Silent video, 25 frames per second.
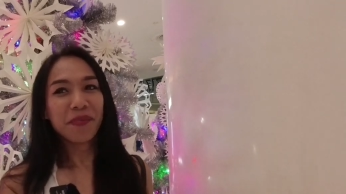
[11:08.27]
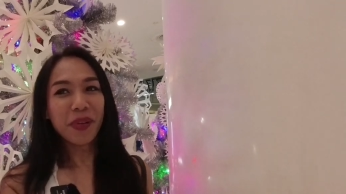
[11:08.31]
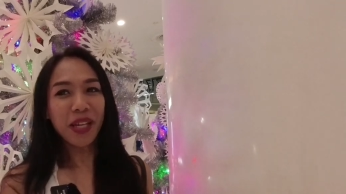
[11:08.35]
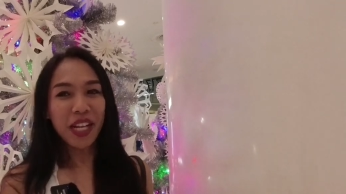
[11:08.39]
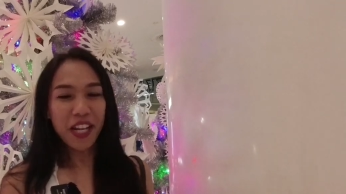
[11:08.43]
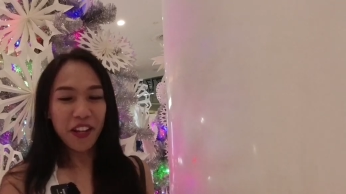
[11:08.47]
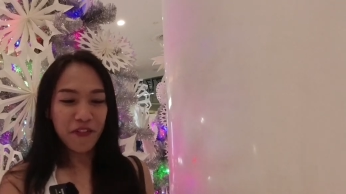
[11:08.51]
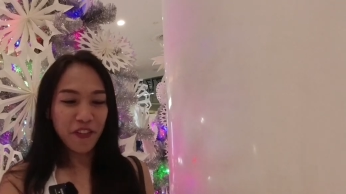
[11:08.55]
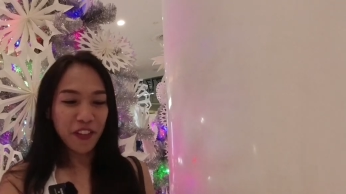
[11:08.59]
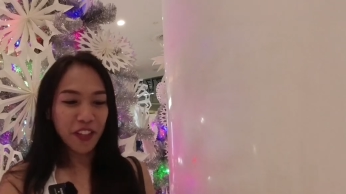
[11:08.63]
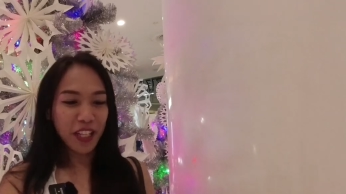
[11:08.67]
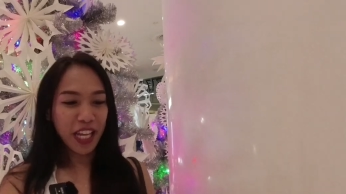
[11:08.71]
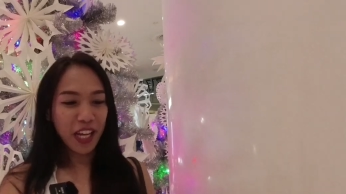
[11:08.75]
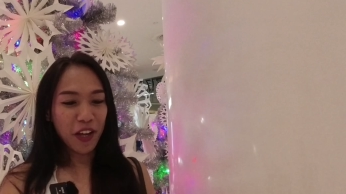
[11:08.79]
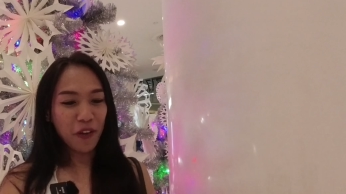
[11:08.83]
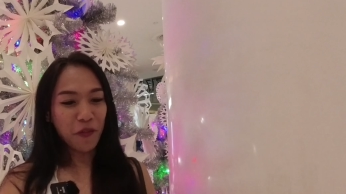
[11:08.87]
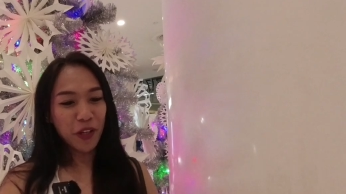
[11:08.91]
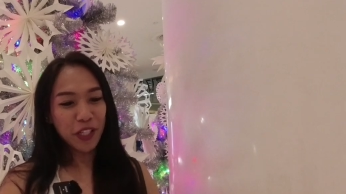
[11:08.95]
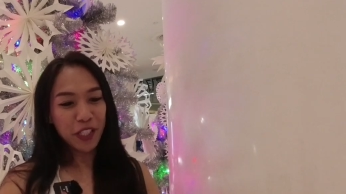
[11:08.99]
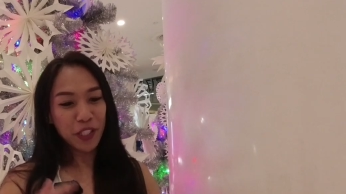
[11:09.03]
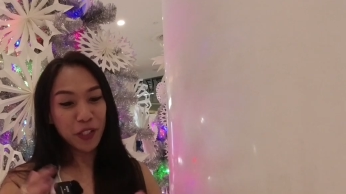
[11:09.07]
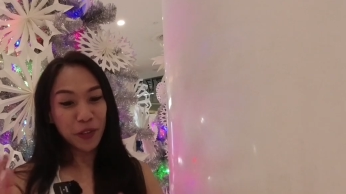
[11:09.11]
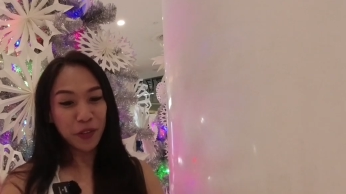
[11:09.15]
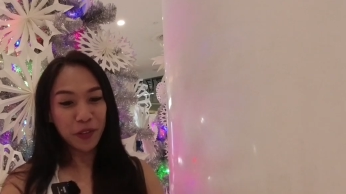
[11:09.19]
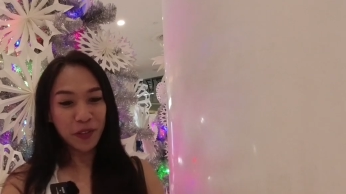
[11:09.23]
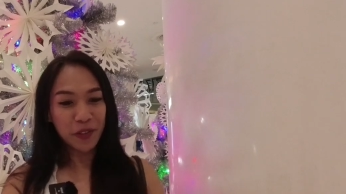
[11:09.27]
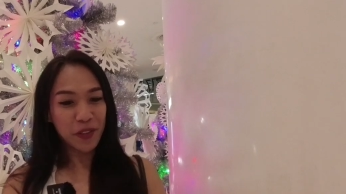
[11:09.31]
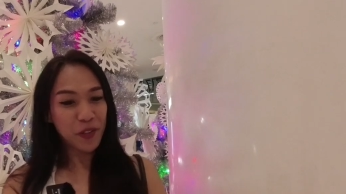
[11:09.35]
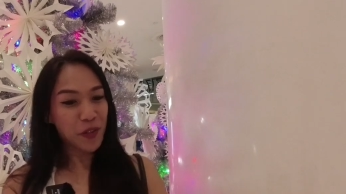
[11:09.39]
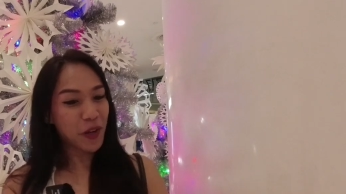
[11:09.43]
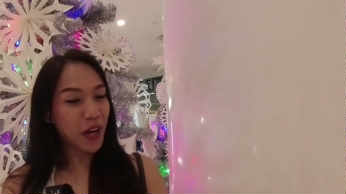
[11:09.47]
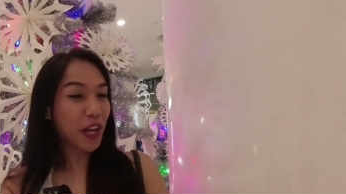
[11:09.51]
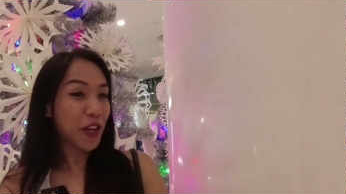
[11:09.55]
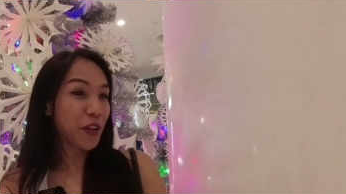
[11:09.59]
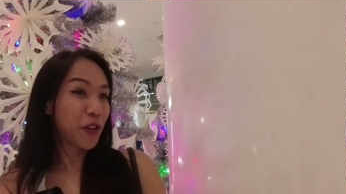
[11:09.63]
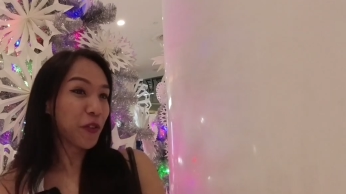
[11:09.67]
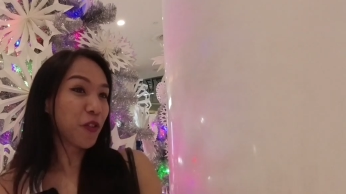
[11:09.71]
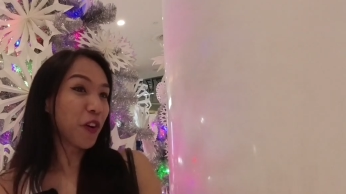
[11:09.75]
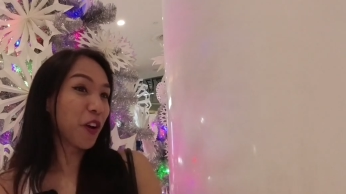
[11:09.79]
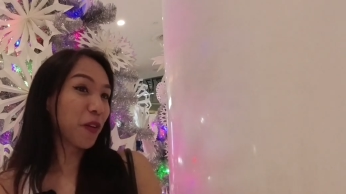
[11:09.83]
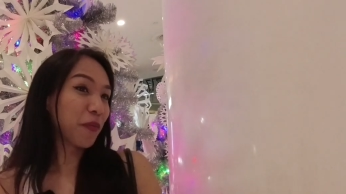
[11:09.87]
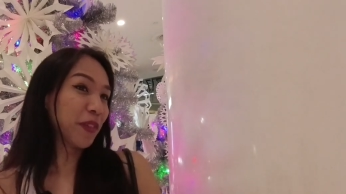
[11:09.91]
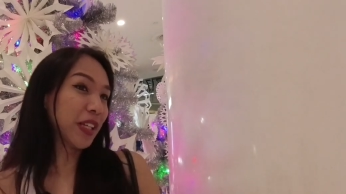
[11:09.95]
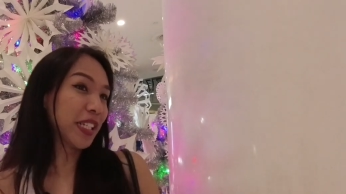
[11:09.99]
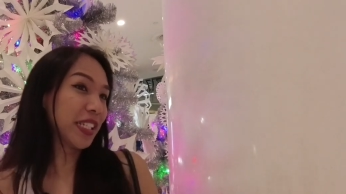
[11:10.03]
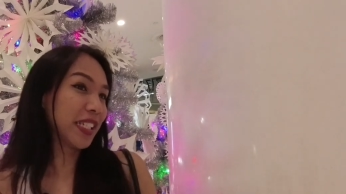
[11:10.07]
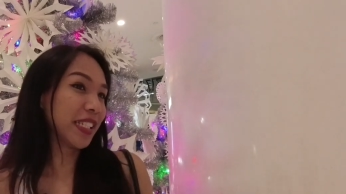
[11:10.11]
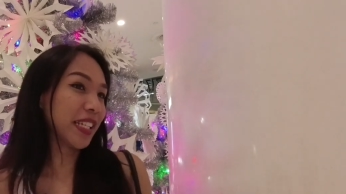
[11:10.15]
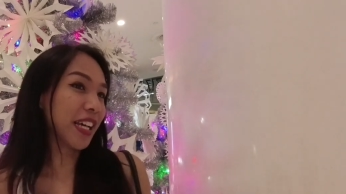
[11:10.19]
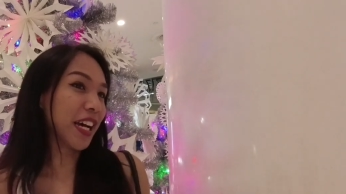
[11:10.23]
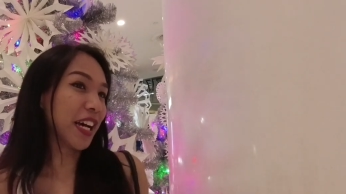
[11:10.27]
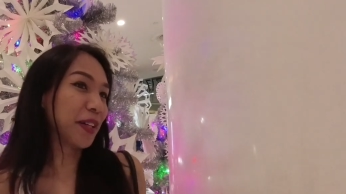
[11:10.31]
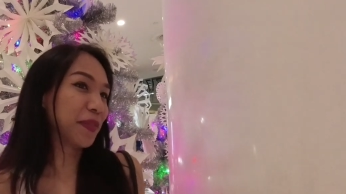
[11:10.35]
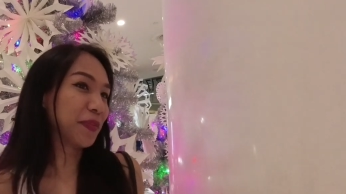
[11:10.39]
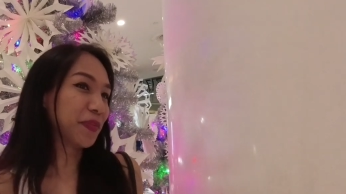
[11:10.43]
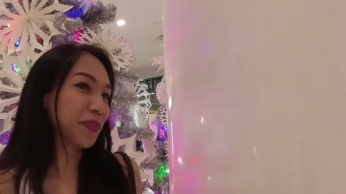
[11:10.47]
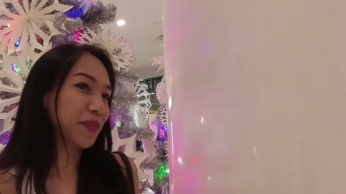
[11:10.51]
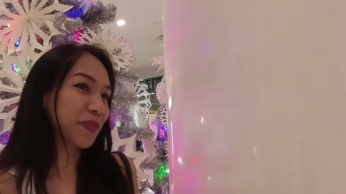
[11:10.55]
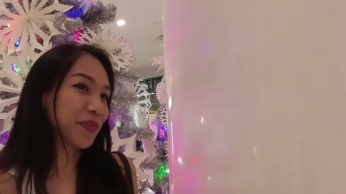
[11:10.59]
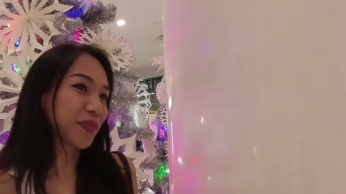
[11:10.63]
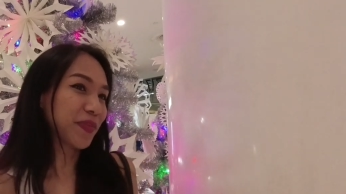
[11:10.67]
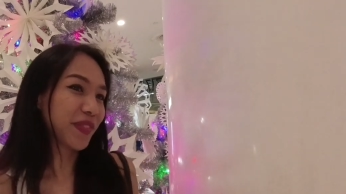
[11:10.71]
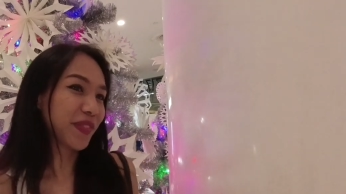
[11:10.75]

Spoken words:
but I feel like I want to try Europe this time.